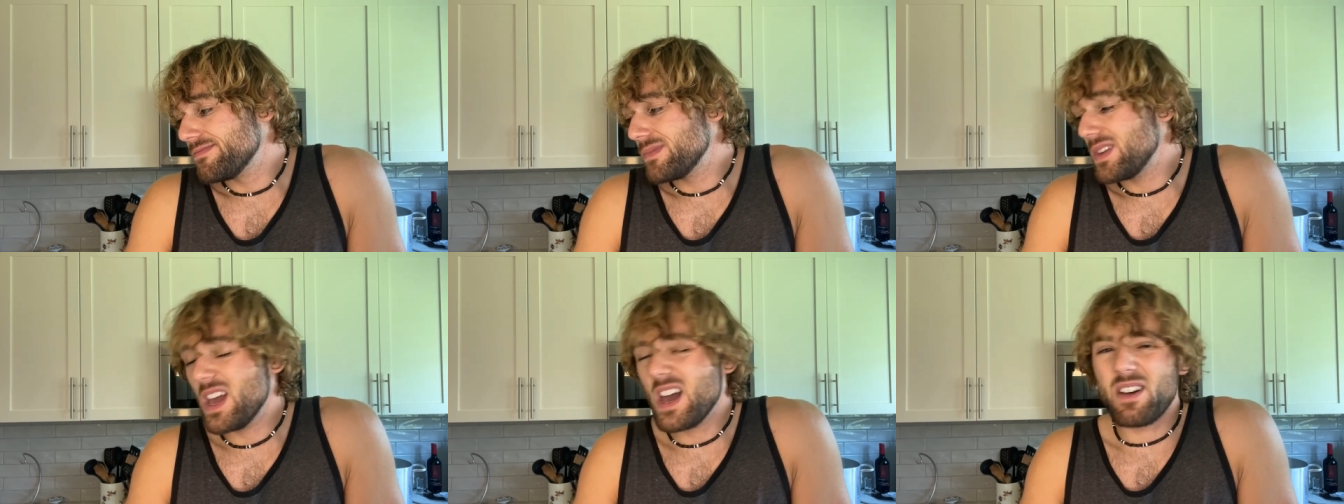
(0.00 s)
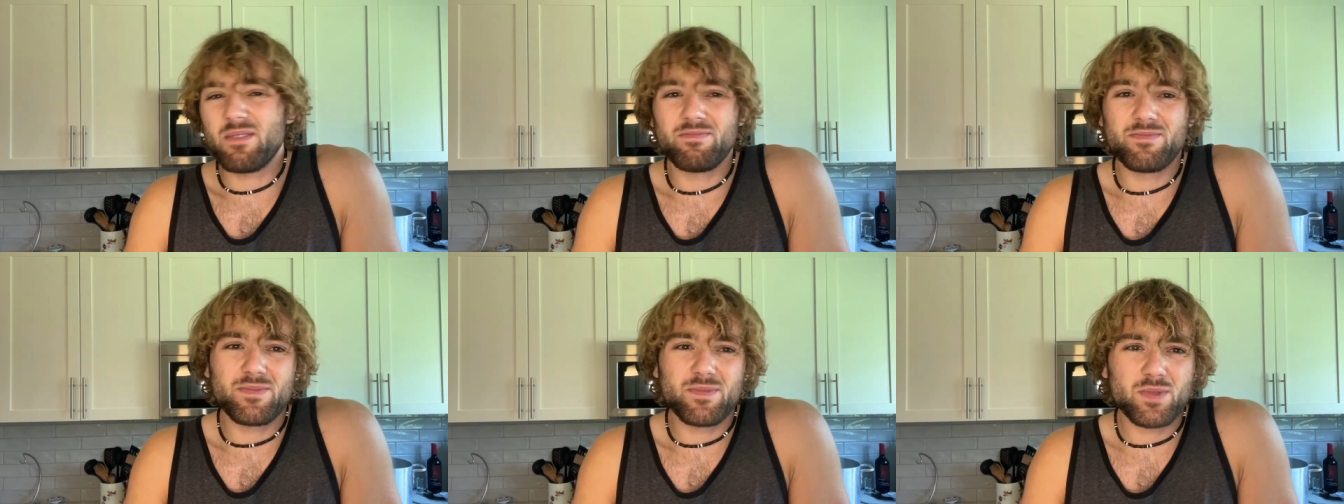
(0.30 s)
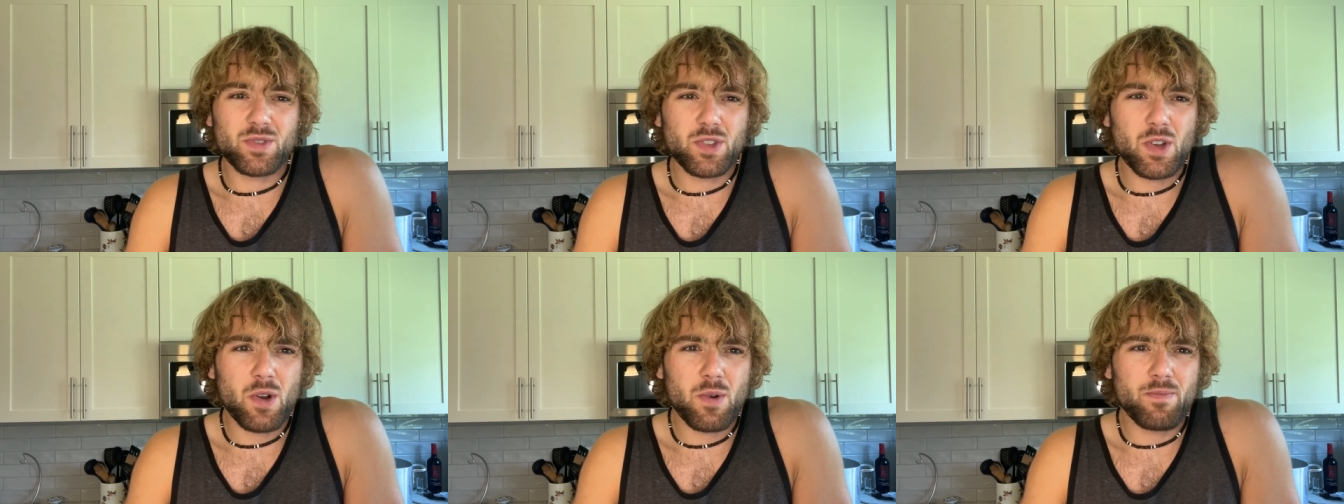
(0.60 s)
Yeah,
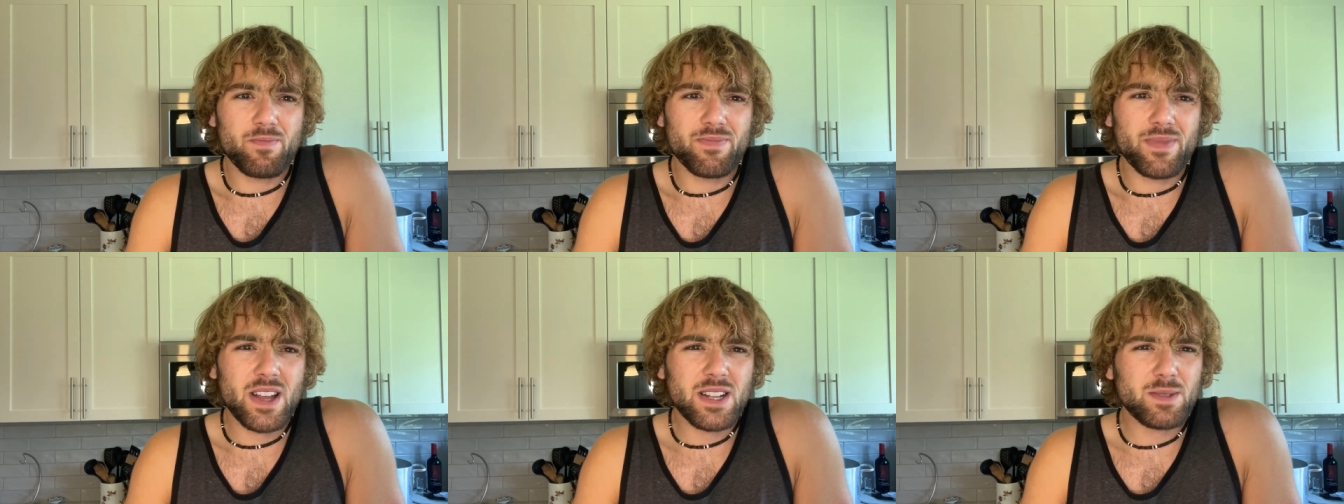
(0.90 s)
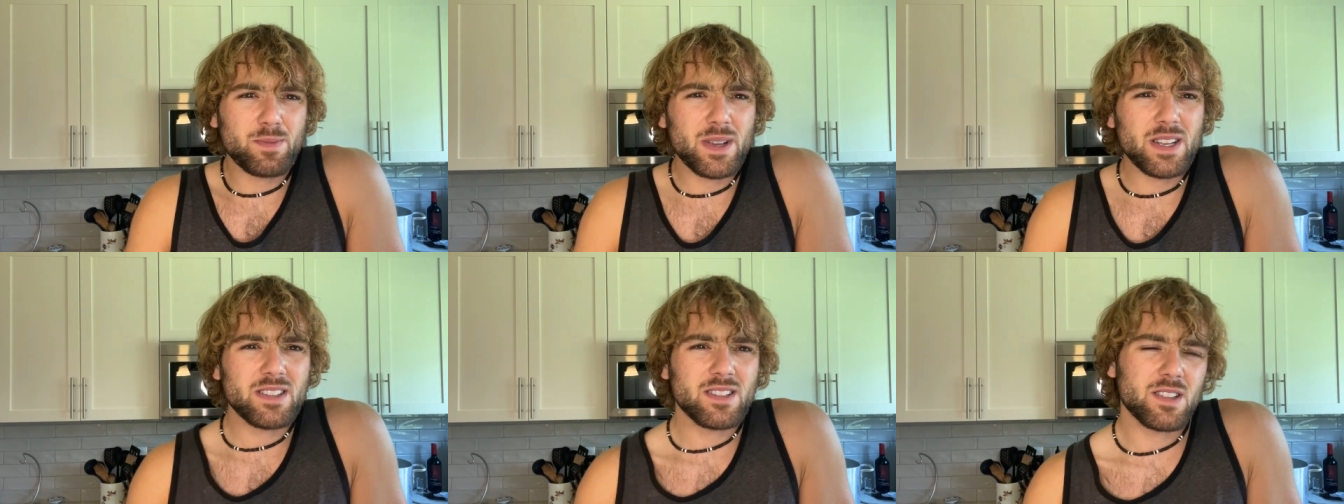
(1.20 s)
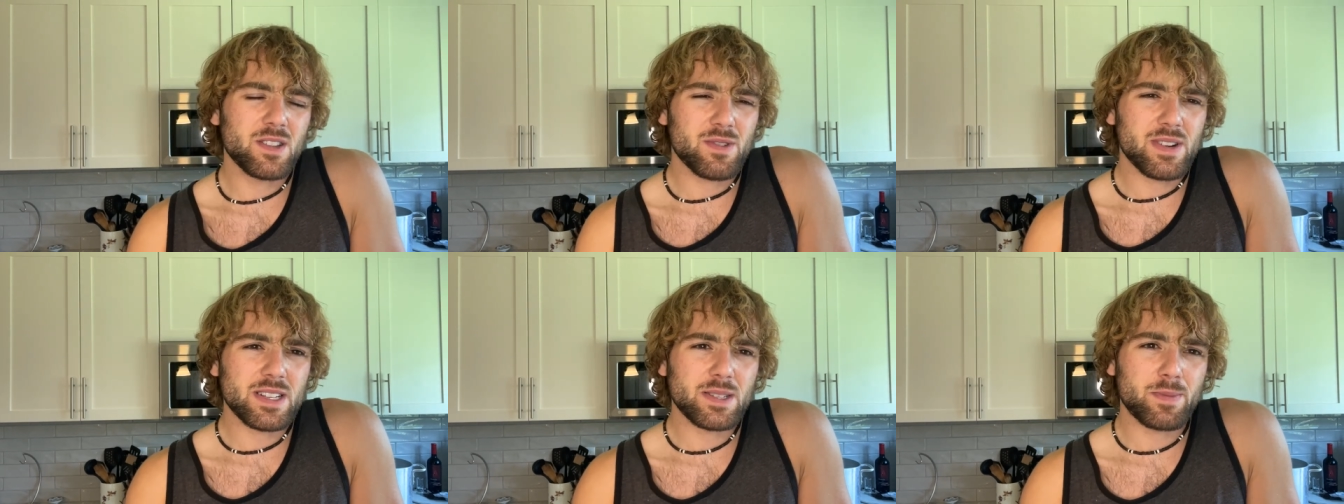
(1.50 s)
so that's
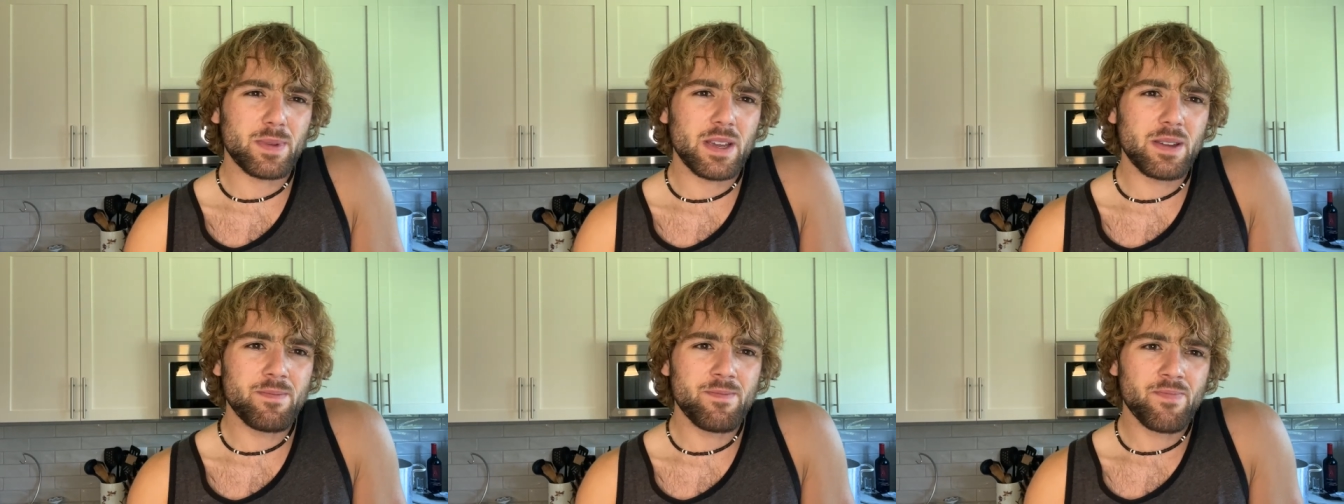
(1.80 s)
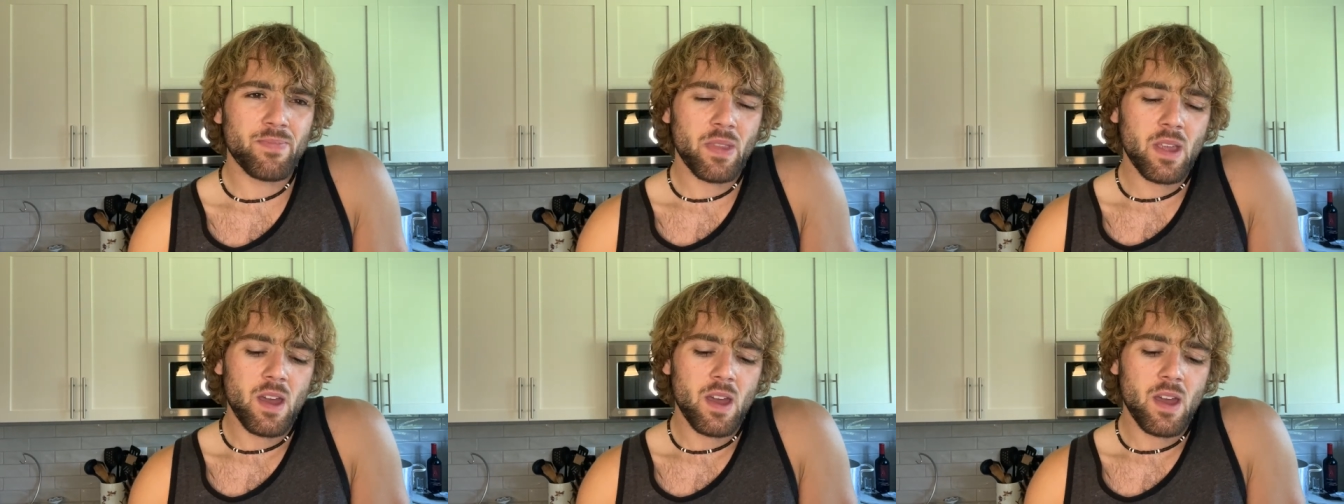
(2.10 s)
basically the recipe.